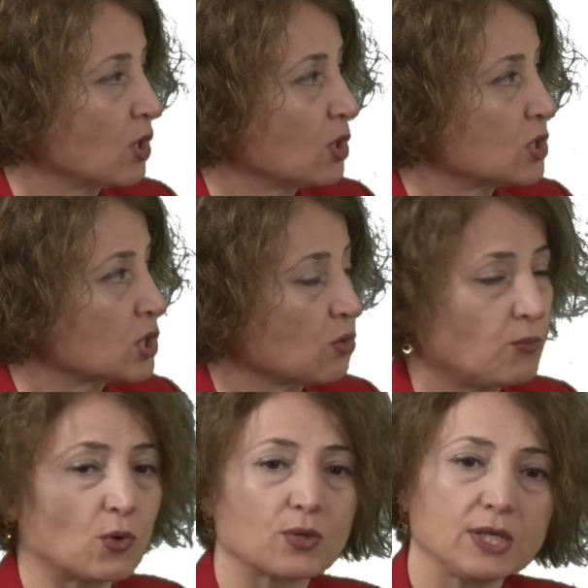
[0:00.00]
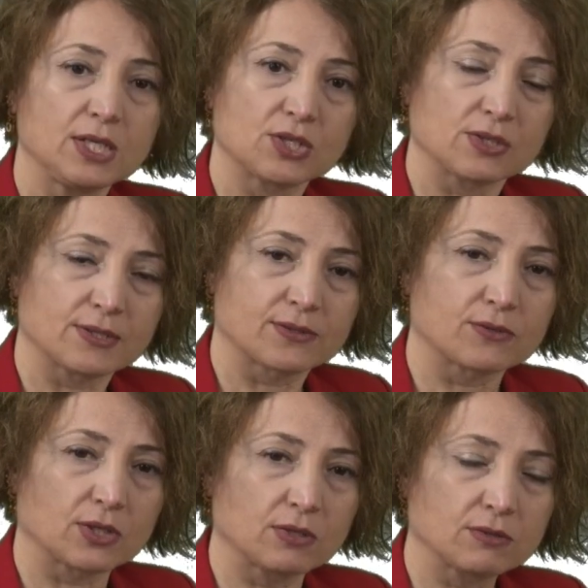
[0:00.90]
So for each
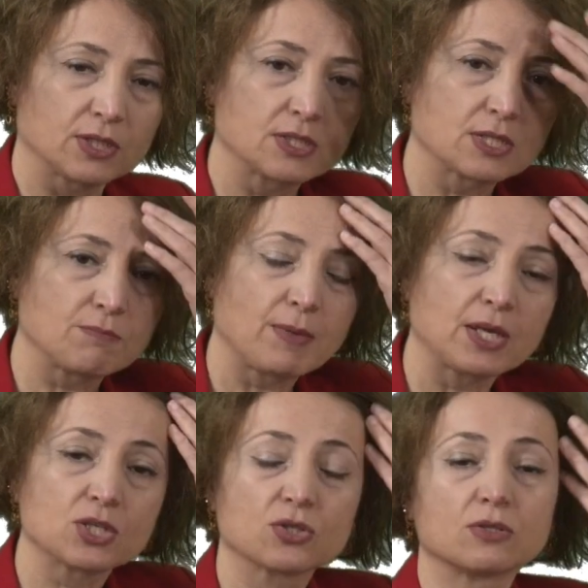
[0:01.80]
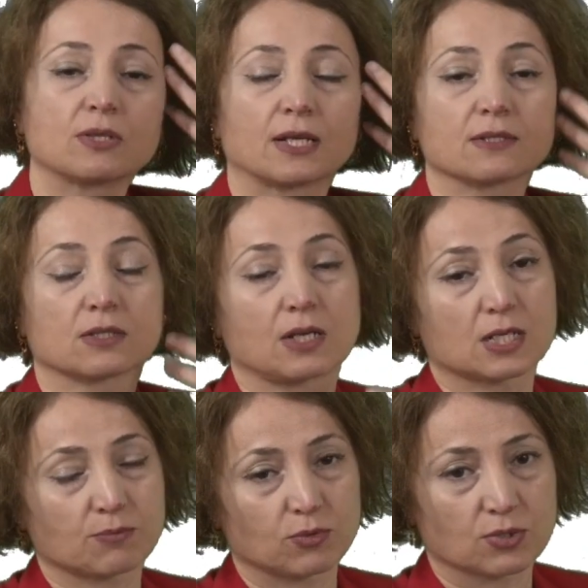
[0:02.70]
cereal, there is major
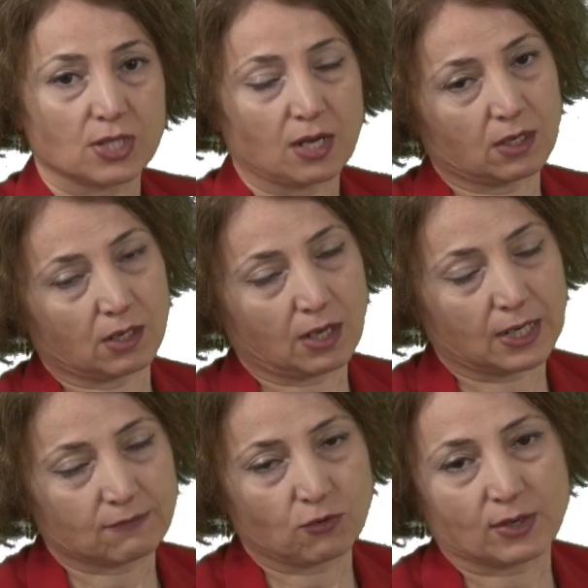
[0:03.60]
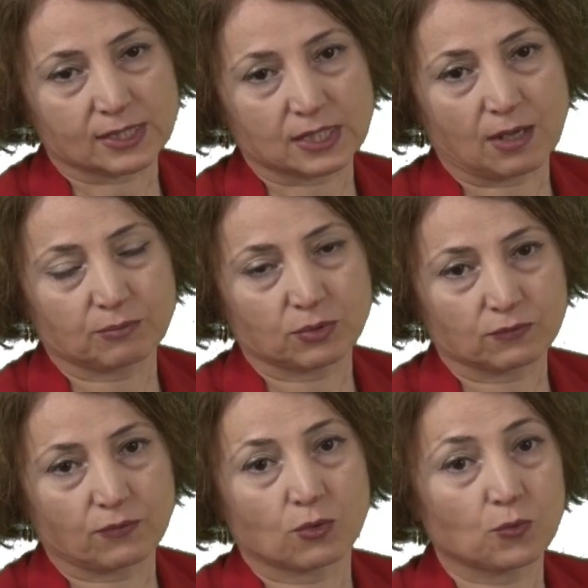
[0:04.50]
non-starch polysaccharide. For example,
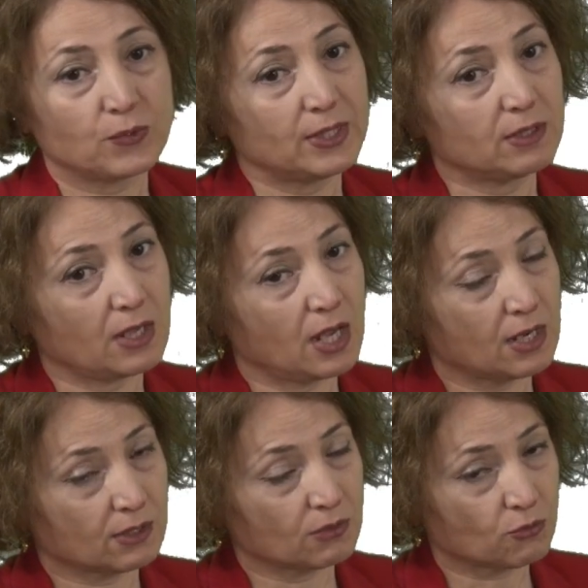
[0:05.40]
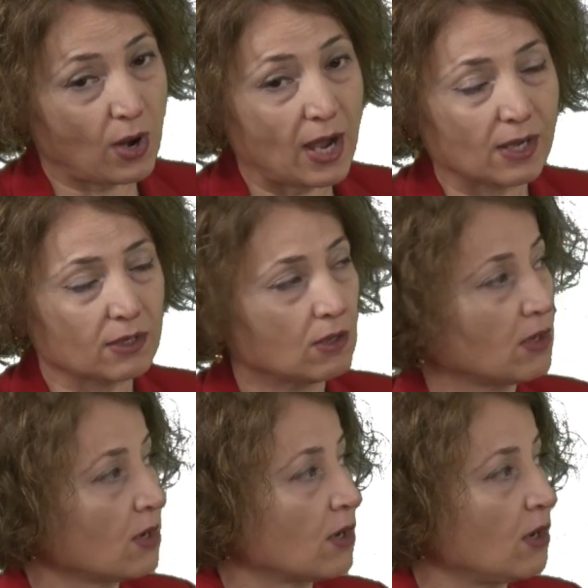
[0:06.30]
for wheat and rye,
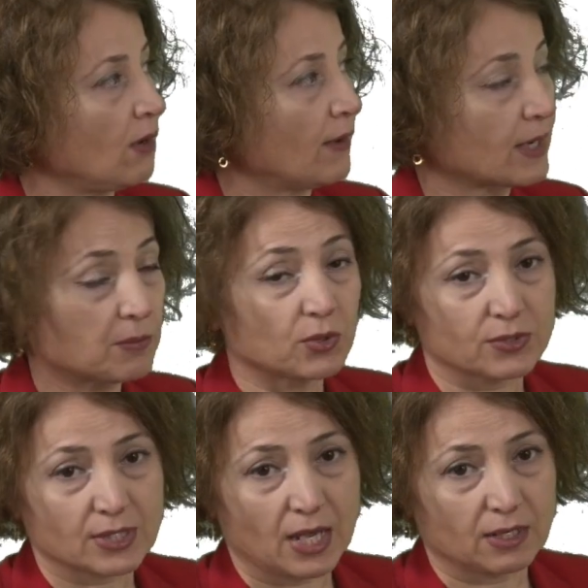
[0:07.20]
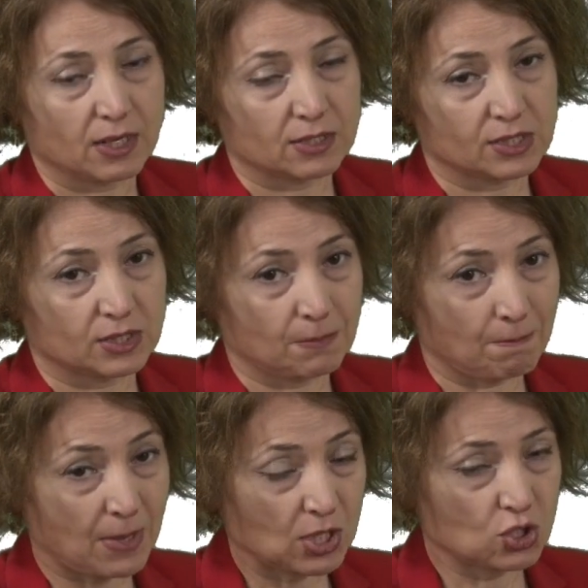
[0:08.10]
arabinose island is the
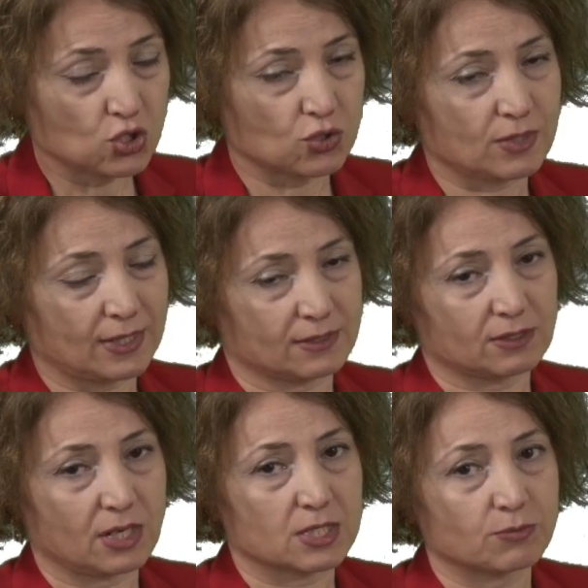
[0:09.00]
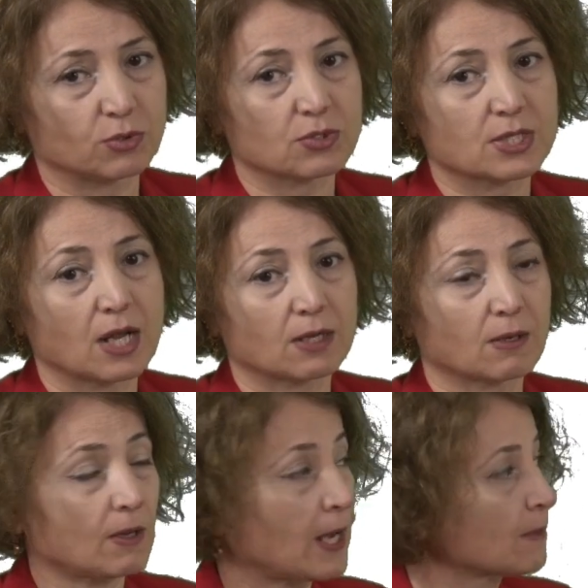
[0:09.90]
major non-starch
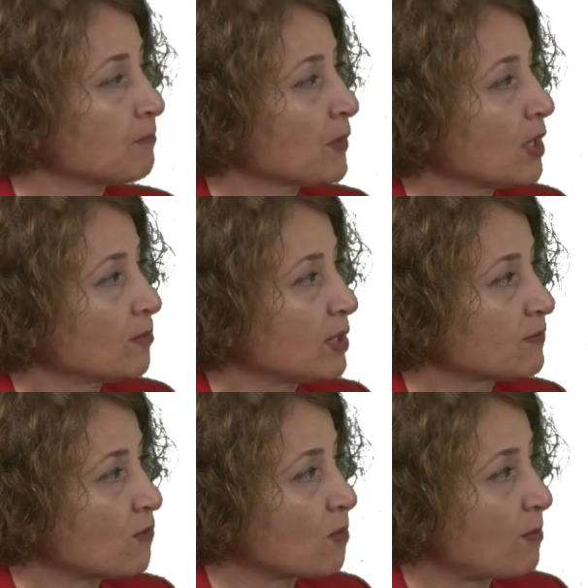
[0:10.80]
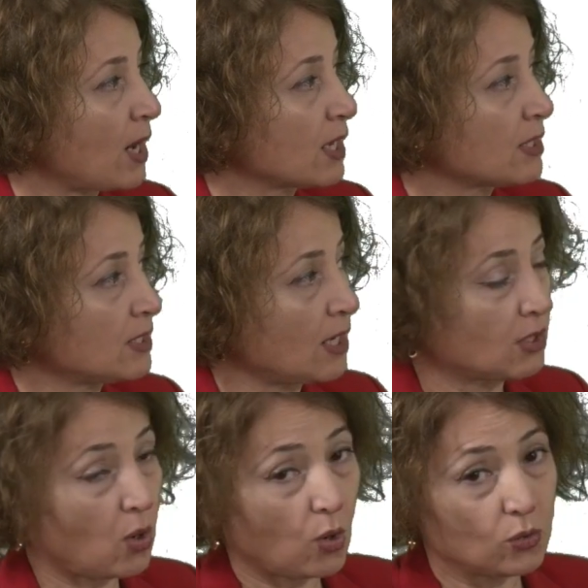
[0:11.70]
polysaccharide, but for barley and
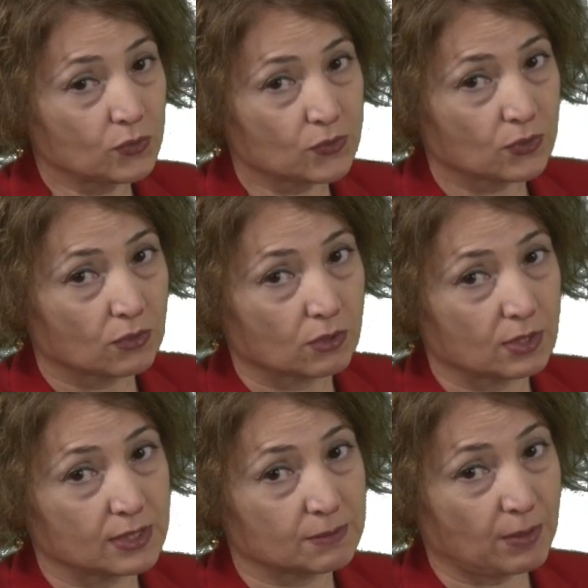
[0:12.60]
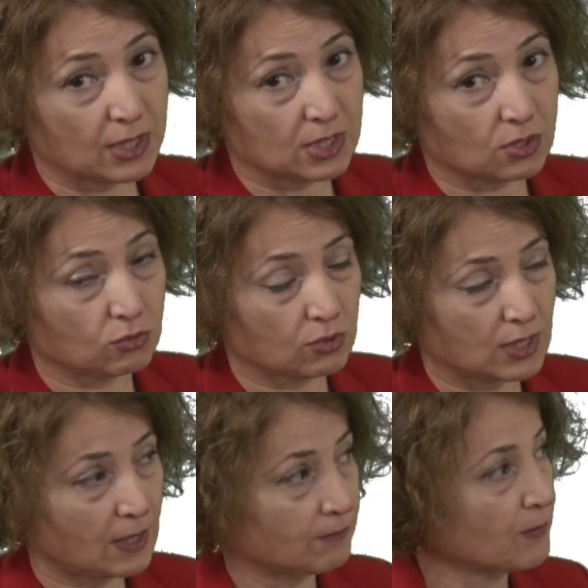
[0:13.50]
oat is
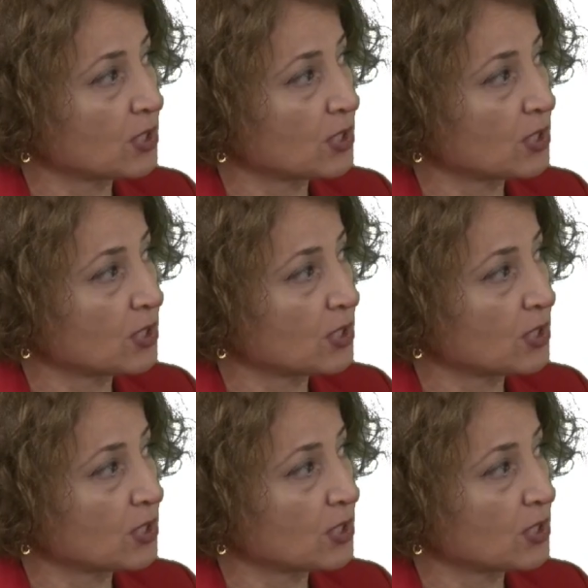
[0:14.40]
beta-glucan.